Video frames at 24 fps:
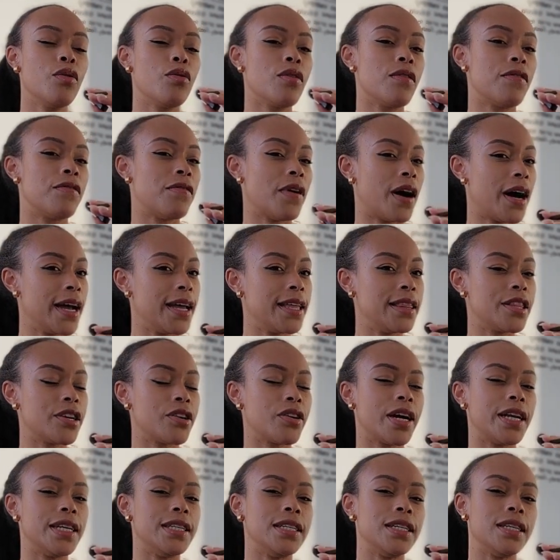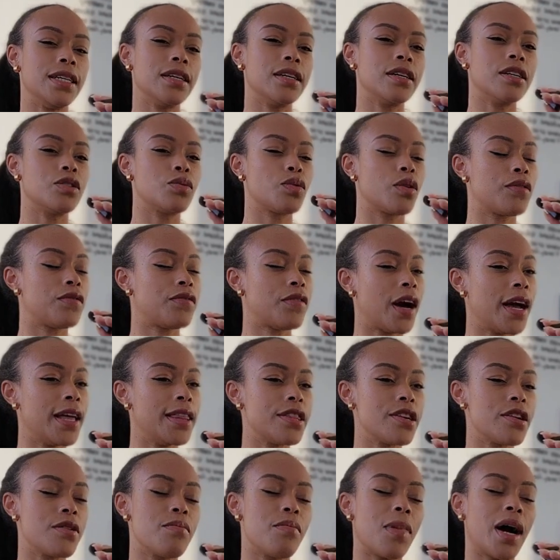refine their ideas, refine
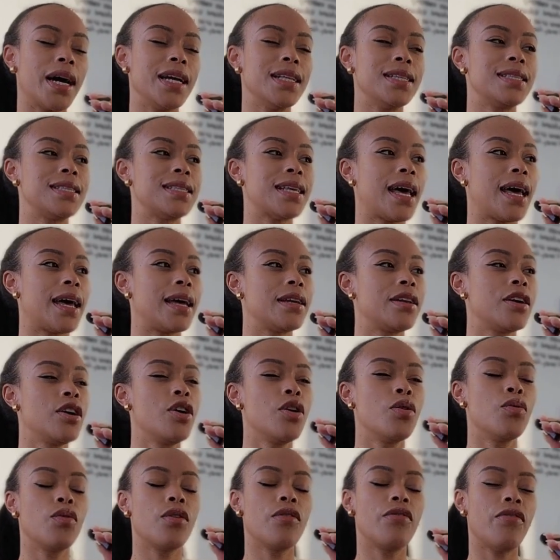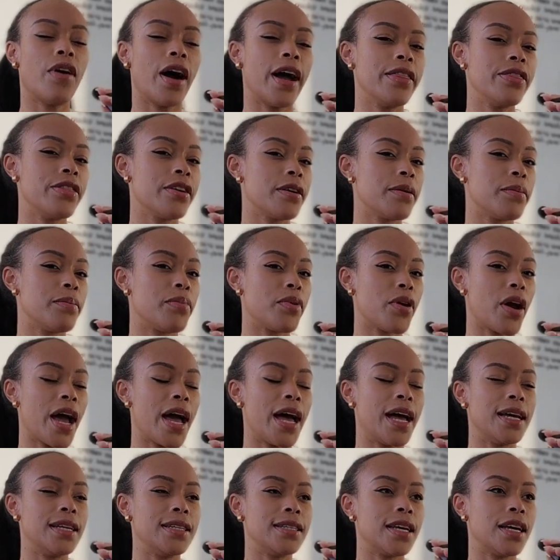their mindset, refine their
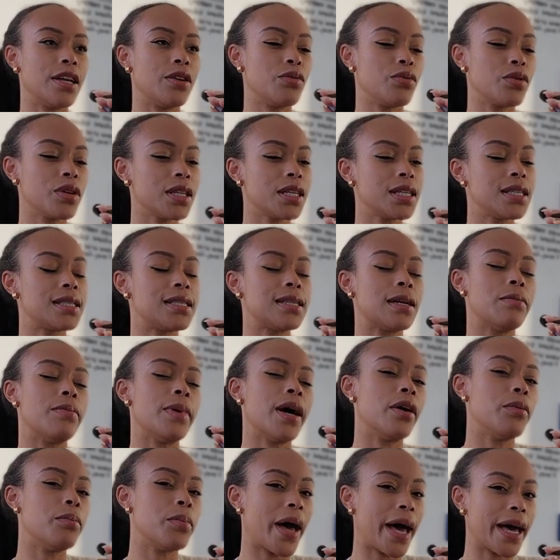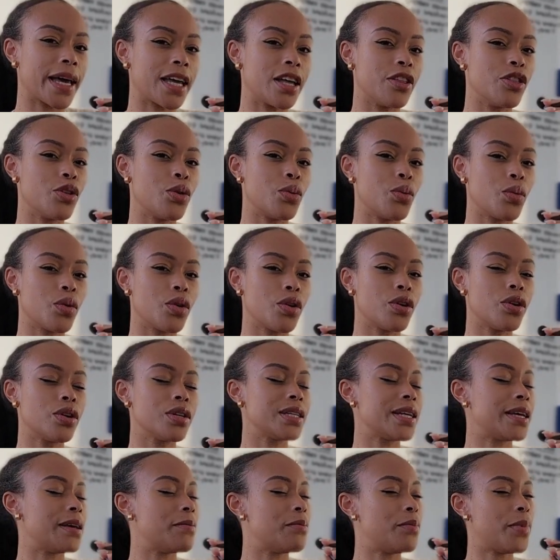brand, and really step out back in the world
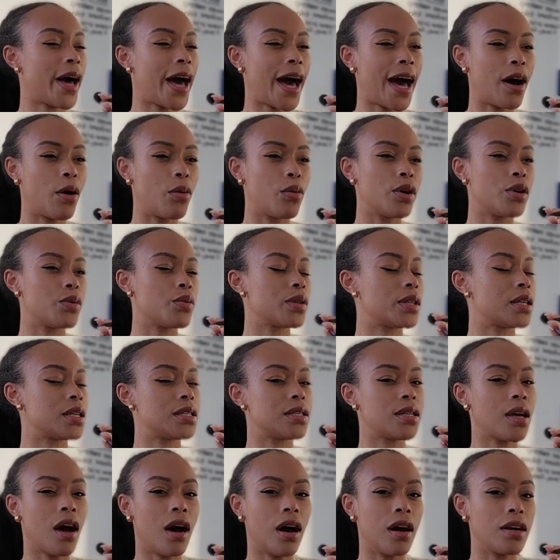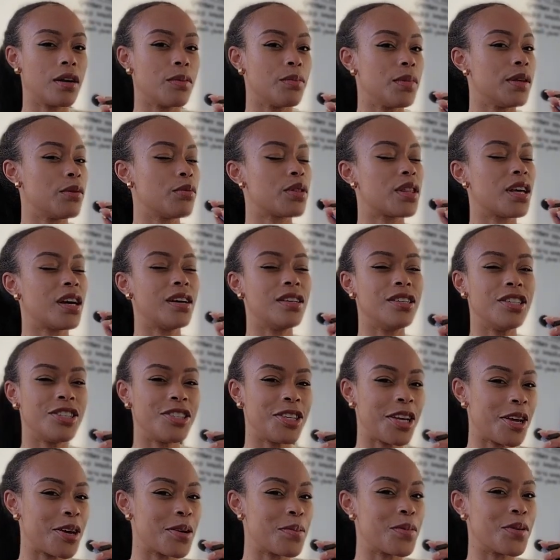empowered with autonomy, with
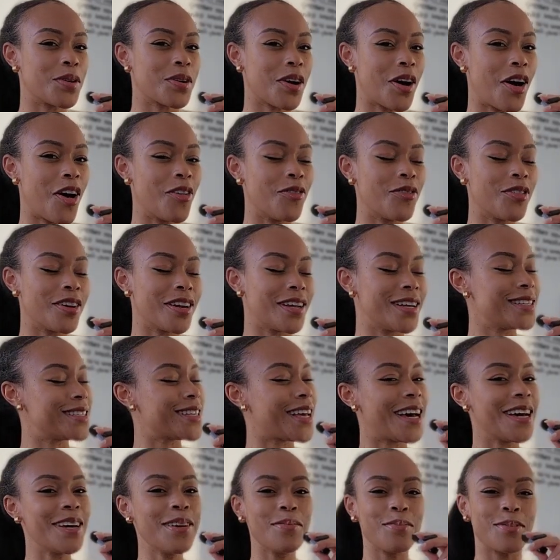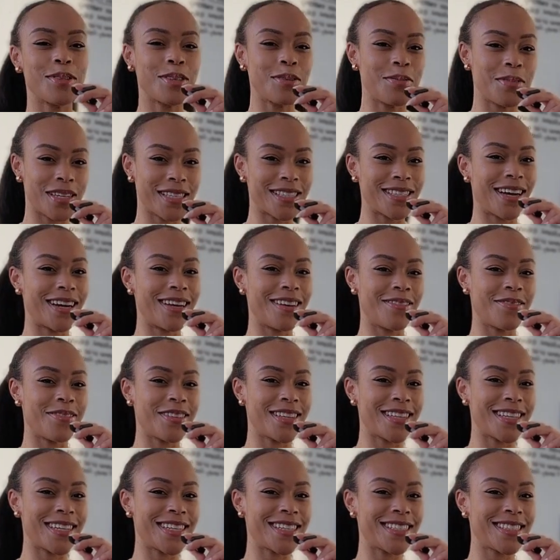unshakable confidence. I am so excited for
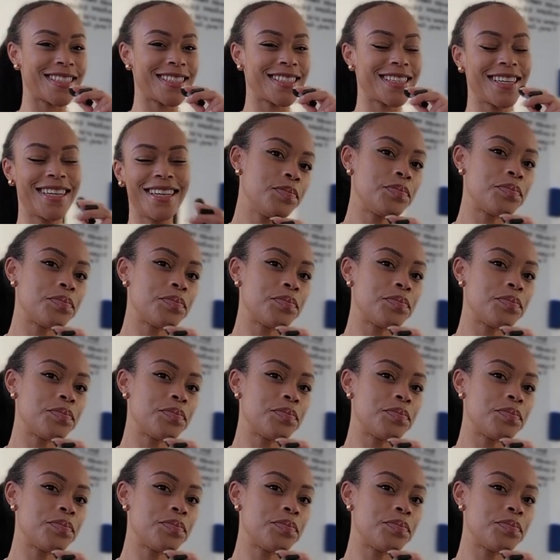this.